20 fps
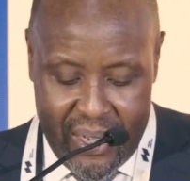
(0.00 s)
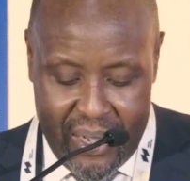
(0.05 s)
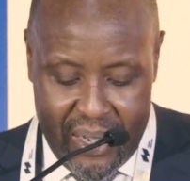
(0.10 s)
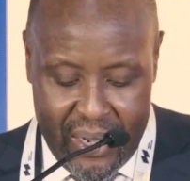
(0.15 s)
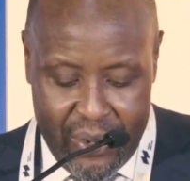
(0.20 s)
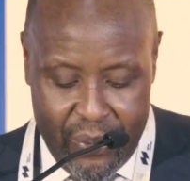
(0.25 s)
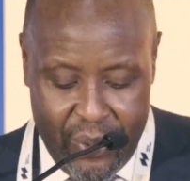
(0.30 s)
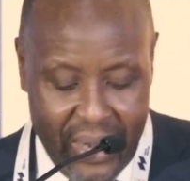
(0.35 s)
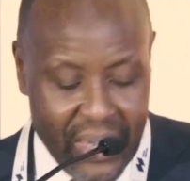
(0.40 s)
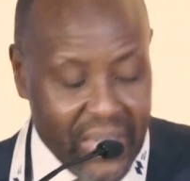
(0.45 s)

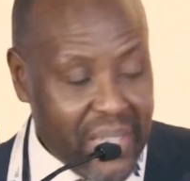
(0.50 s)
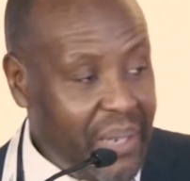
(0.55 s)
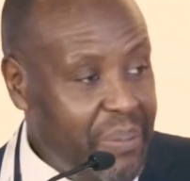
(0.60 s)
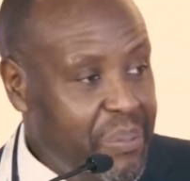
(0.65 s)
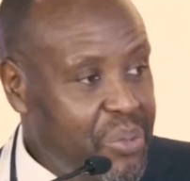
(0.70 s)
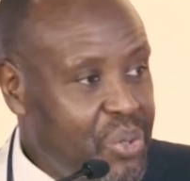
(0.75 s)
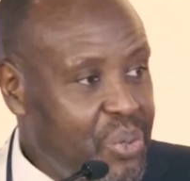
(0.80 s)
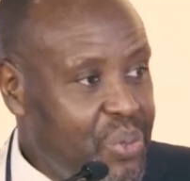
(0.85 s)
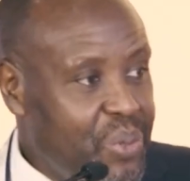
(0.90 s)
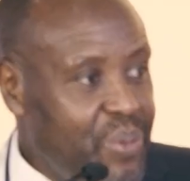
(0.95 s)
And
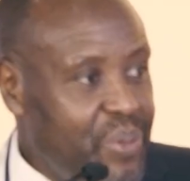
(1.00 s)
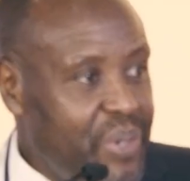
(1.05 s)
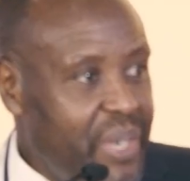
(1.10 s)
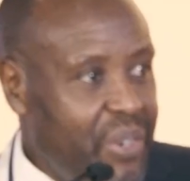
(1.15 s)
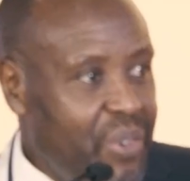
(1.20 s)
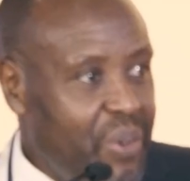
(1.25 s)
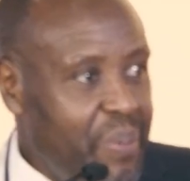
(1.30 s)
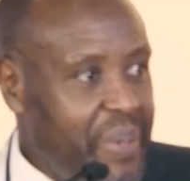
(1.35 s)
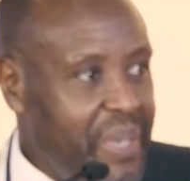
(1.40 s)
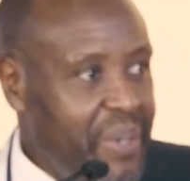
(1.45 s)
welcome to
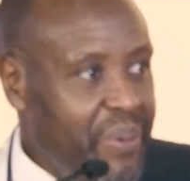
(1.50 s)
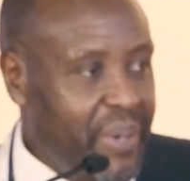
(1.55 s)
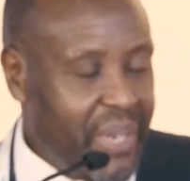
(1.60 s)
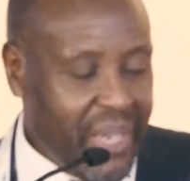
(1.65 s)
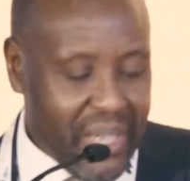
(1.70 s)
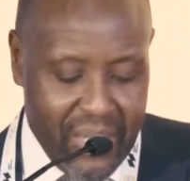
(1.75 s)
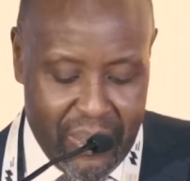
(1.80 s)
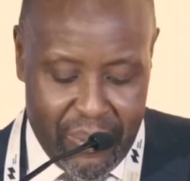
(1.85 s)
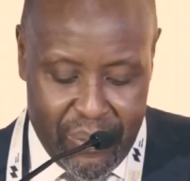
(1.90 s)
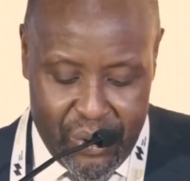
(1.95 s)
Nairobi,
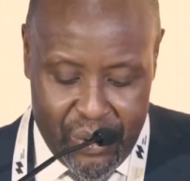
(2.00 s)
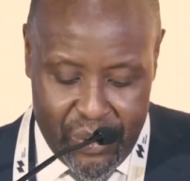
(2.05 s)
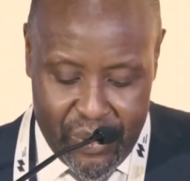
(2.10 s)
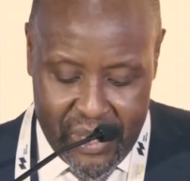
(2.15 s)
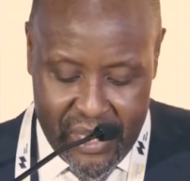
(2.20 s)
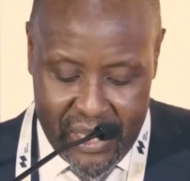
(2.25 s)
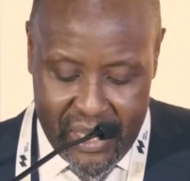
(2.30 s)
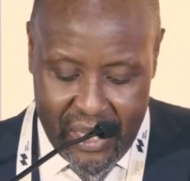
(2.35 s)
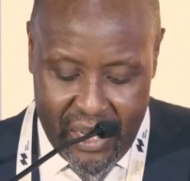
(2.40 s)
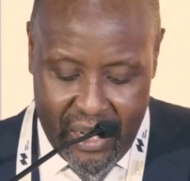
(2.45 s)
welcome to
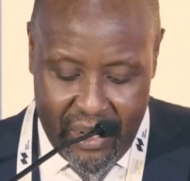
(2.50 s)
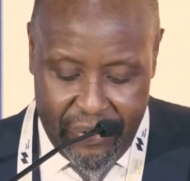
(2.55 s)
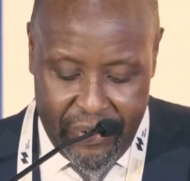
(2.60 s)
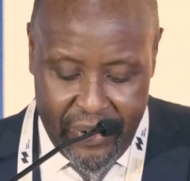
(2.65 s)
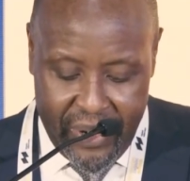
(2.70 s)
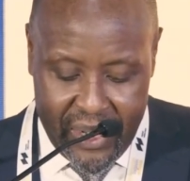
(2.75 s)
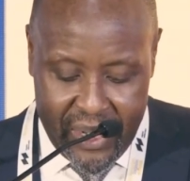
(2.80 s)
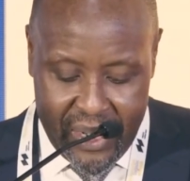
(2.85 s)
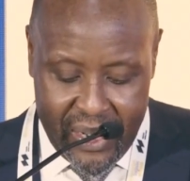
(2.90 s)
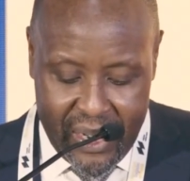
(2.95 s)
the
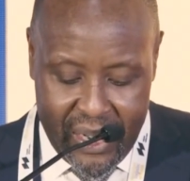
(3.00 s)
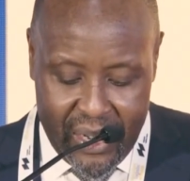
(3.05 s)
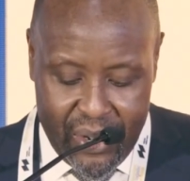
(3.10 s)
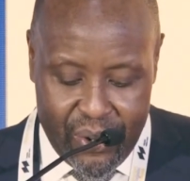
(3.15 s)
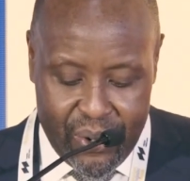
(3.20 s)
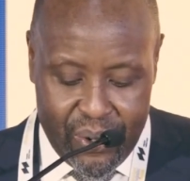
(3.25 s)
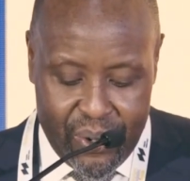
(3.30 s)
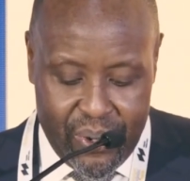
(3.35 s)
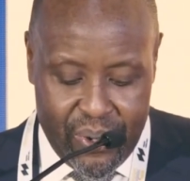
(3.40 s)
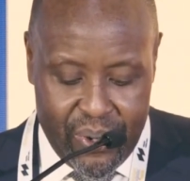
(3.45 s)
Africa
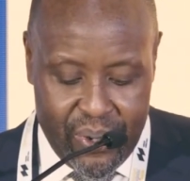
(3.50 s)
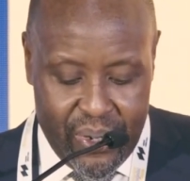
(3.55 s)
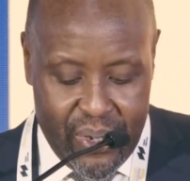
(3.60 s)
Cargo